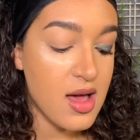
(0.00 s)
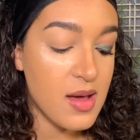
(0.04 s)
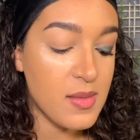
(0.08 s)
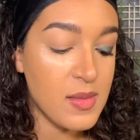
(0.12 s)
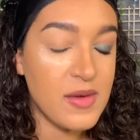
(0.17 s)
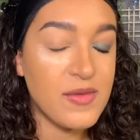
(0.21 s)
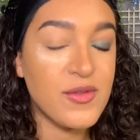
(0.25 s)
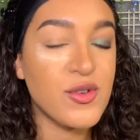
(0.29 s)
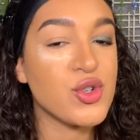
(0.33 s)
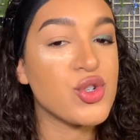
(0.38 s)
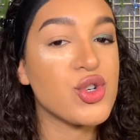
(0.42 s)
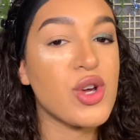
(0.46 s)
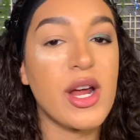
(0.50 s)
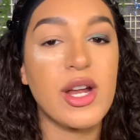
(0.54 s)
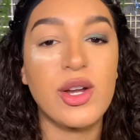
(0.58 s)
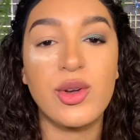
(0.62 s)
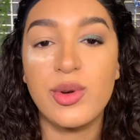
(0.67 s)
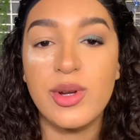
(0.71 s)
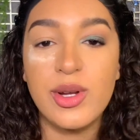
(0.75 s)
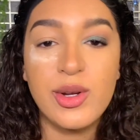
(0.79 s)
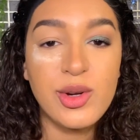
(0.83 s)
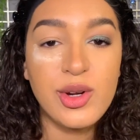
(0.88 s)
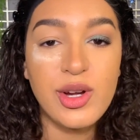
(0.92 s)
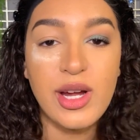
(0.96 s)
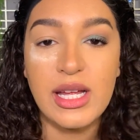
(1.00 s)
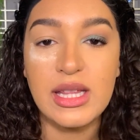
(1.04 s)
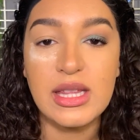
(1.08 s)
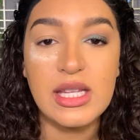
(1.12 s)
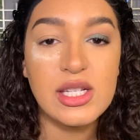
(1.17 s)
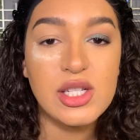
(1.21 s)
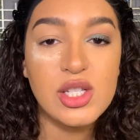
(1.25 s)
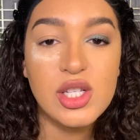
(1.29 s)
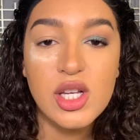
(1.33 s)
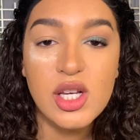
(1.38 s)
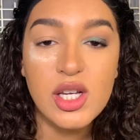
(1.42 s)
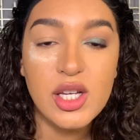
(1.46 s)
If you're trying to recreate
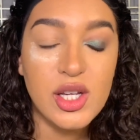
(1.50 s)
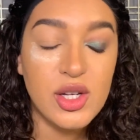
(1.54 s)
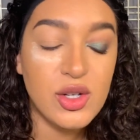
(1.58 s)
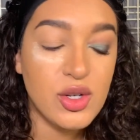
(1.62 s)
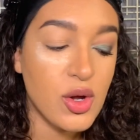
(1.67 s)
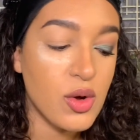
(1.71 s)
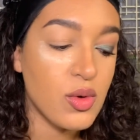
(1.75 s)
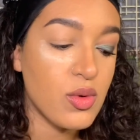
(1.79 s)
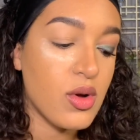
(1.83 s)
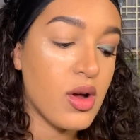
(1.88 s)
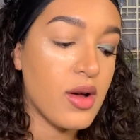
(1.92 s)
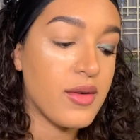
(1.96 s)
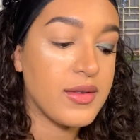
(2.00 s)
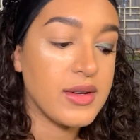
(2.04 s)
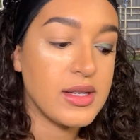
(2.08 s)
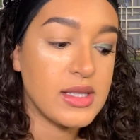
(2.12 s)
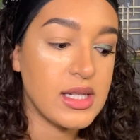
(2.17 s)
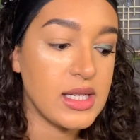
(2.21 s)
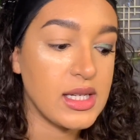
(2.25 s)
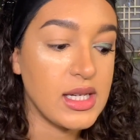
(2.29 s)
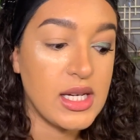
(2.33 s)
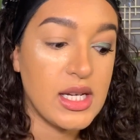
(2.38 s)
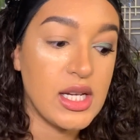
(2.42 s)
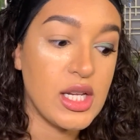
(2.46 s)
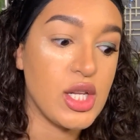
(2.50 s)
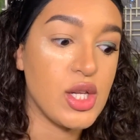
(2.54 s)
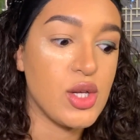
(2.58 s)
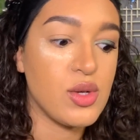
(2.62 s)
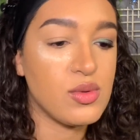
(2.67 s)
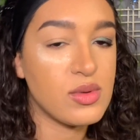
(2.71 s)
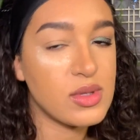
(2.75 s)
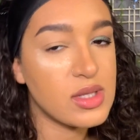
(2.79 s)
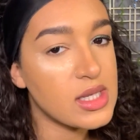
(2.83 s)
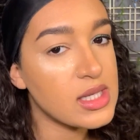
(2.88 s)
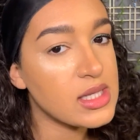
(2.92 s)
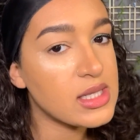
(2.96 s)
this look, you don't obviously need to
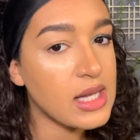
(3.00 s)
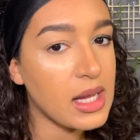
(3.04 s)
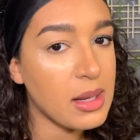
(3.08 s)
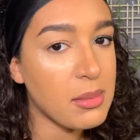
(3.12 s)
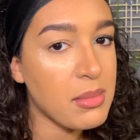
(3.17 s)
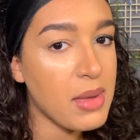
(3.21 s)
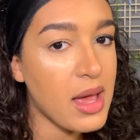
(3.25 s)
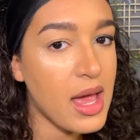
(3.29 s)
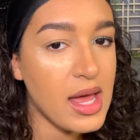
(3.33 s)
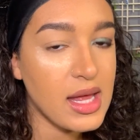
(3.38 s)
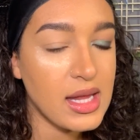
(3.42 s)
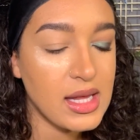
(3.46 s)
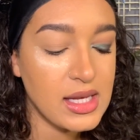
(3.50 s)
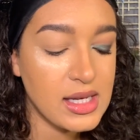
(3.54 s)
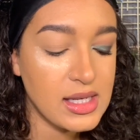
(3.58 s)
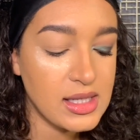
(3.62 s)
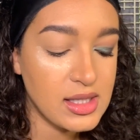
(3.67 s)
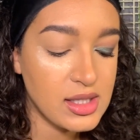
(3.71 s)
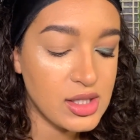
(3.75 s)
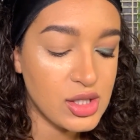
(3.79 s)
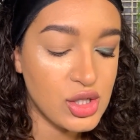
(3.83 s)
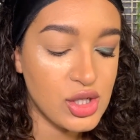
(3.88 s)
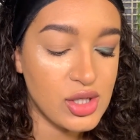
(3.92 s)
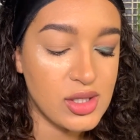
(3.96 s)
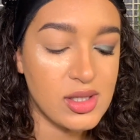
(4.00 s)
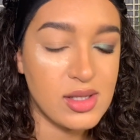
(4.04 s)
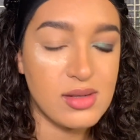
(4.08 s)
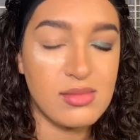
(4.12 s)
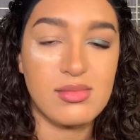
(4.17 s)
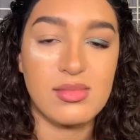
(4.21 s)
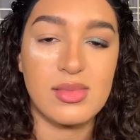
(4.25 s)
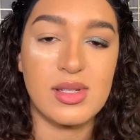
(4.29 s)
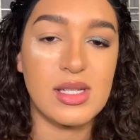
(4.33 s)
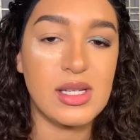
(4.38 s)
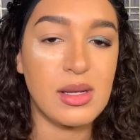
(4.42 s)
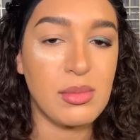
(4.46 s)
use the same palettes, just
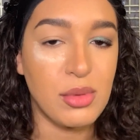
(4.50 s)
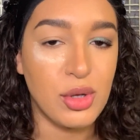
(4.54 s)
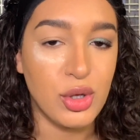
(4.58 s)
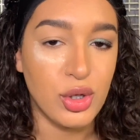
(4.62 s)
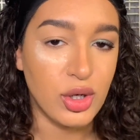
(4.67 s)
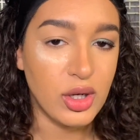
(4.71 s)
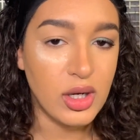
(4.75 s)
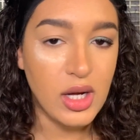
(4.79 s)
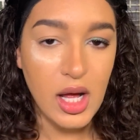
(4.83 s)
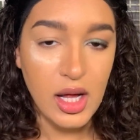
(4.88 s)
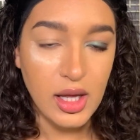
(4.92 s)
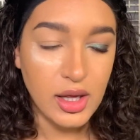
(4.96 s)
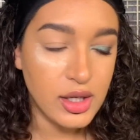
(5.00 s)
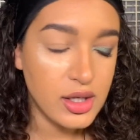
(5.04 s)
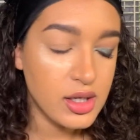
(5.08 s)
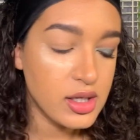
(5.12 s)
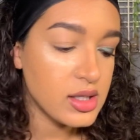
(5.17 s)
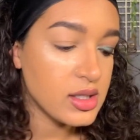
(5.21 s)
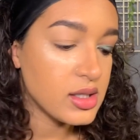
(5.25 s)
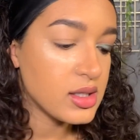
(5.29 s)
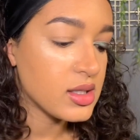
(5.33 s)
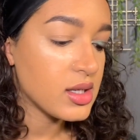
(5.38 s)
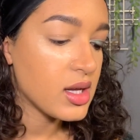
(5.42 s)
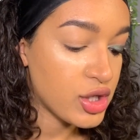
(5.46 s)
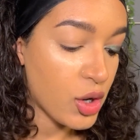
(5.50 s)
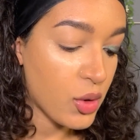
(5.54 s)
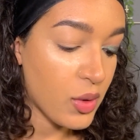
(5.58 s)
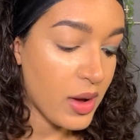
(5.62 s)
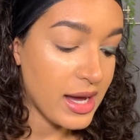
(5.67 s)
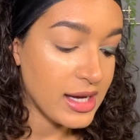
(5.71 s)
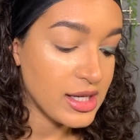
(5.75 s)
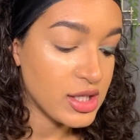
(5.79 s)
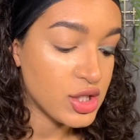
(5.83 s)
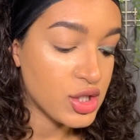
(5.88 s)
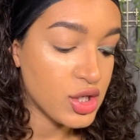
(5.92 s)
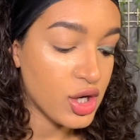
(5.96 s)
similar colors. So
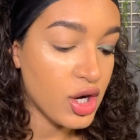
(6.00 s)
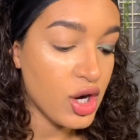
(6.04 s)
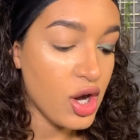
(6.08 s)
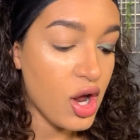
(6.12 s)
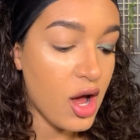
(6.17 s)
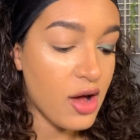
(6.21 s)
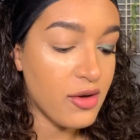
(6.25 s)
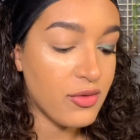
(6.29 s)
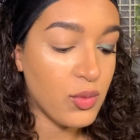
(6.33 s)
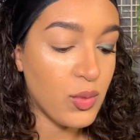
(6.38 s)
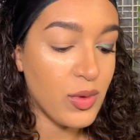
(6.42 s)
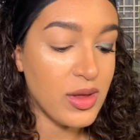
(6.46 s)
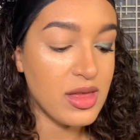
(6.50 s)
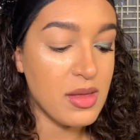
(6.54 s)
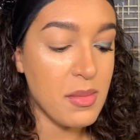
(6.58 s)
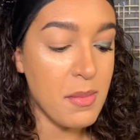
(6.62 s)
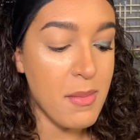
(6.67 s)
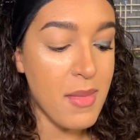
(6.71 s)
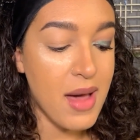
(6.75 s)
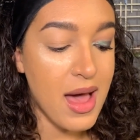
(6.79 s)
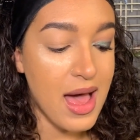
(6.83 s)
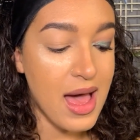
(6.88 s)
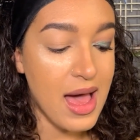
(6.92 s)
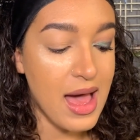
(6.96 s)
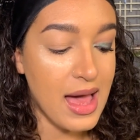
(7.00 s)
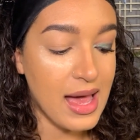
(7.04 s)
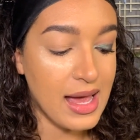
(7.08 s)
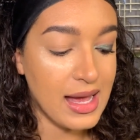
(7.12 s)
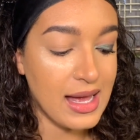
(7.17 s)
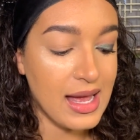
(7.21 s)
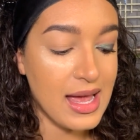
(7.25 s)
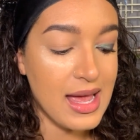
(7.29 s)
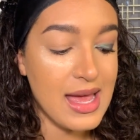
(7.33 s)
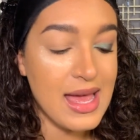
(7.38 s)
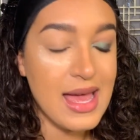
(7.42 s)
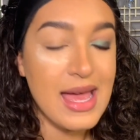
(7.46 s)
I started off with
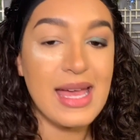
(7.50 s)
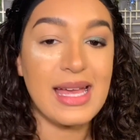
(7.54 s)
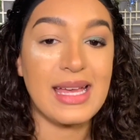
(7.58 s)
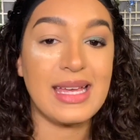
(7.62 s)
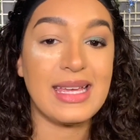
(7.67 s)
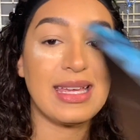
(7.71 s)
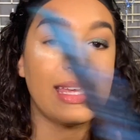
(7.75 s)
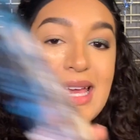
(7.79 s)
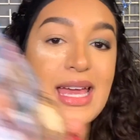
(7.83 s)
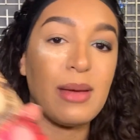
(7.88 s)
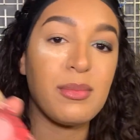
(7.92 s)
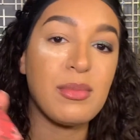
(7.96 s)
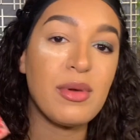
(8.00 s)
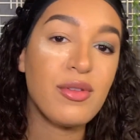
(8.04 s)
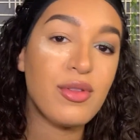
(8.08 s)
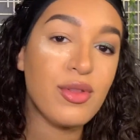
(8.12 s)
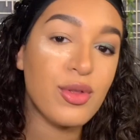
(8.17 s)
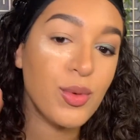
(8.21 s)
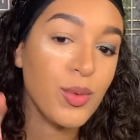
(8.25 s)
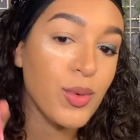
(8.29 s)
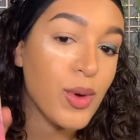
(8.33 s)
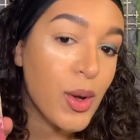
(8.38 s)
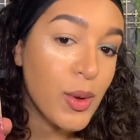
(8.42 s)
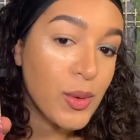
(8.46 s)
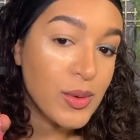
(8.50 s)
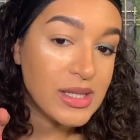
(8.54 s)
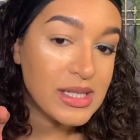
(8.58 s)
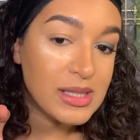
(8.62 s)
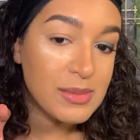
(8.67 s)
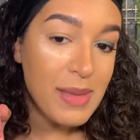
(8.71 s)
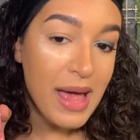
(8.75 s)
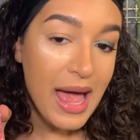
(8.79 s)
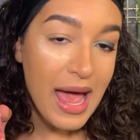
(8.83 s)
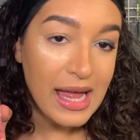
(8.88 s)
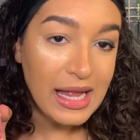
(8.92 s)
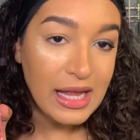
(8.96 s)
my Game of Thrones
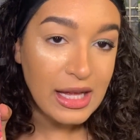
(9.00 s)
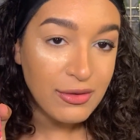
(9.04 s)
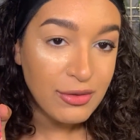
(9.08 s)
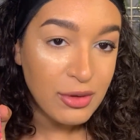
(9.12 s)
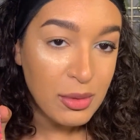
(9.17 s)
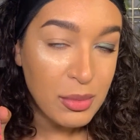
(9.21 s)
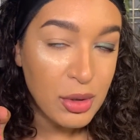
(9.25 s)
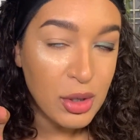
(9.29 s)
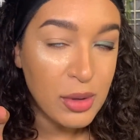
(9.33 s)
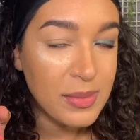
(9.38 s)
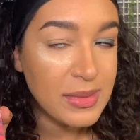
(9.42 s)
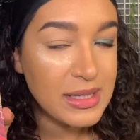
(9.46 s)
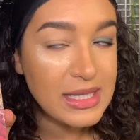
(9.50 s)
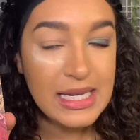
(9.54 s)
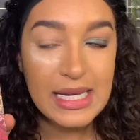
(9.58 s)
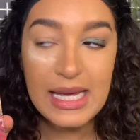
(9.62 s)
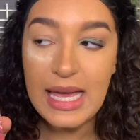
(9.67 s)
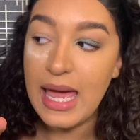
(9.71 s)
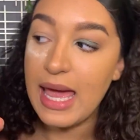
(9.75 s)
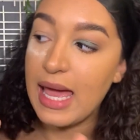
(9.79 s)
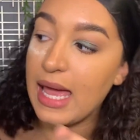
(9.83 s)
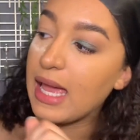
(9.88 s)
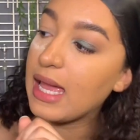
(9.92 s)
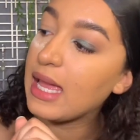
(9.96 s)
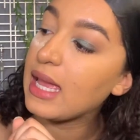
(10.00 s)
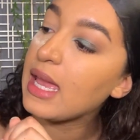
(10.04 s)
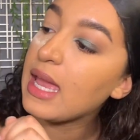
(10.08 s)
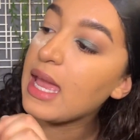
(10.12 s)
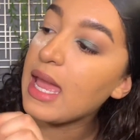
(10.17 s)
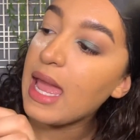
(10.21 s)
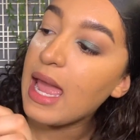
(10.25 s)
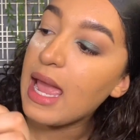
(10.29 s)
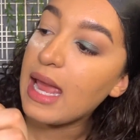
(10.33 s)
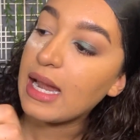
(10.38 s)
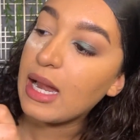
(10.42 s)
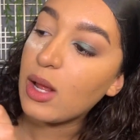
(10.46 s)
palette from Urban Decay,
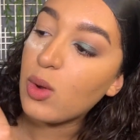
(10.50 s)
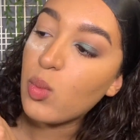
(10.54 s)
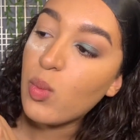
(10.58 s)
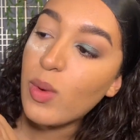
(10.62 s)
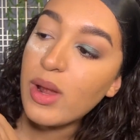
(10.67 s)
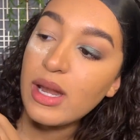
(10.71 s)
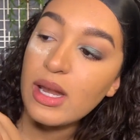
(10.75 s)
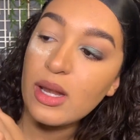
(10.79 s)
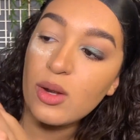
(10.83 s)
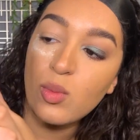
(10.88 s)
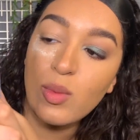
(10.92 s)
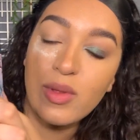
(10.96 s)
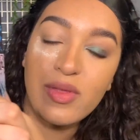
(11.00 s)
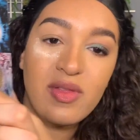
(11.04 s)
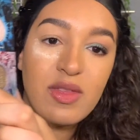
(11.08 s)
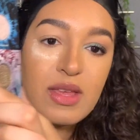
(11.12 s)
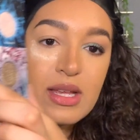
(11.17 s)
and I went in with